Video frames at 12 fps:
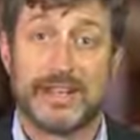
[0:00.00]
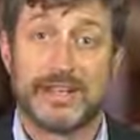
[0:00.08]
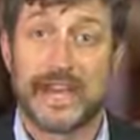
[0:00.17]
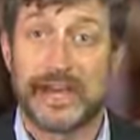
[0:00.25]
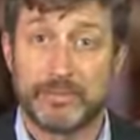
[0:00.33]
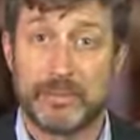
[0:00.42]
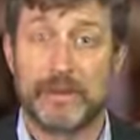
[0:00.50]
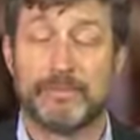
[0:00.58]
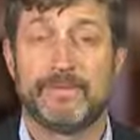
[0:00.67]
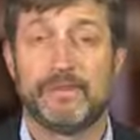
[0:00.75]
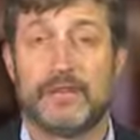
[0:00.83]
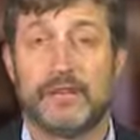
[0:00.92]
to help
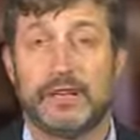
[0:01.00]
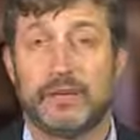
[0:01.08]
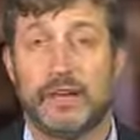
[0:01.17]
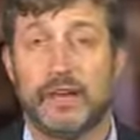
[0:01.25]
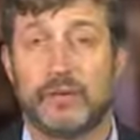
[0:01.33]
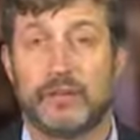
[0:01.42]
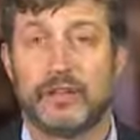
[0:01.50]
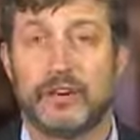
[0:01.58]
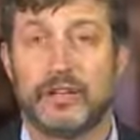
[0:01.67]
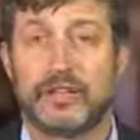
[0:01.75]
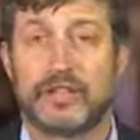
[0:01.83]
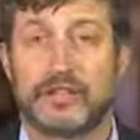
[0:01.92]
them with
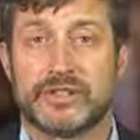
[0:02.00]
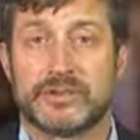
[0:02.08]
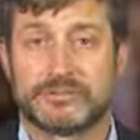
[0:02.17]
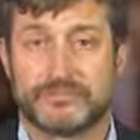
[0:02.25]
their illness.